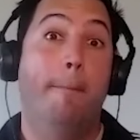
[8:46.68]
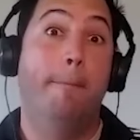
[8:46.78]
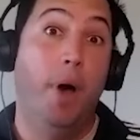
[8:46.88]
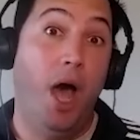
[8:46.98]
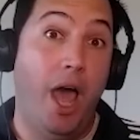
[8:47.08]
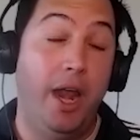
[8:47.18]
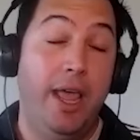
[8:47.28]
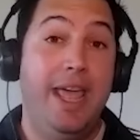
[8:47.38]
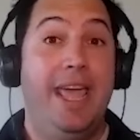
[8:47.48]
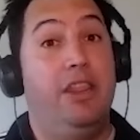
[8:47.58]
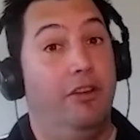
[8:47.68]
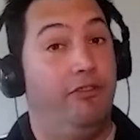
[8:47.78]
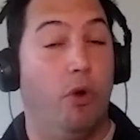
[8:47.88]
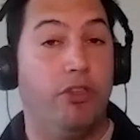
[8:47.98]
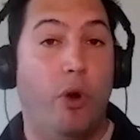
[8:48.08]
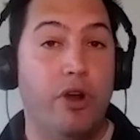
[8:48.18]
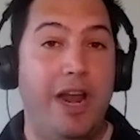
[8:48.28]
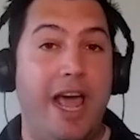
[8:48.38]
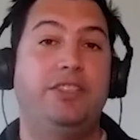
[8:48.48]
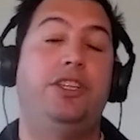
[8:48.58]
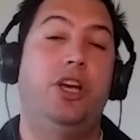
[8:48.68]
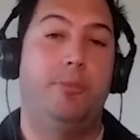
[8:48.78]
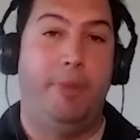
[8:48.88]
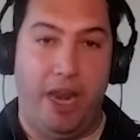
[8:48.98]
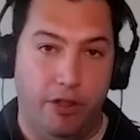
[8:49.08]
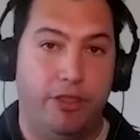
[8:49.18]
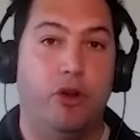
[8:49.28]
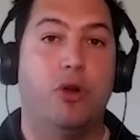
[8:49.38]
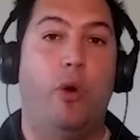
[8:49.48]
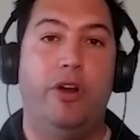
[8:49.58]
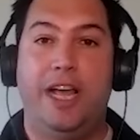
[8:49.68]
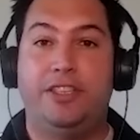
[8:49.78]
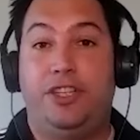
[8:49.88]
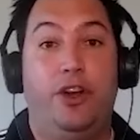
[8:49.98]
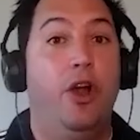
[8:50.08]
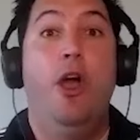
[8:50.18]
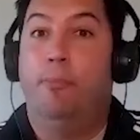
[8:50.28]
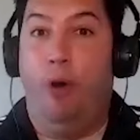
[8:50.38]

But in the fourth quarter last year and in the third quarter last year,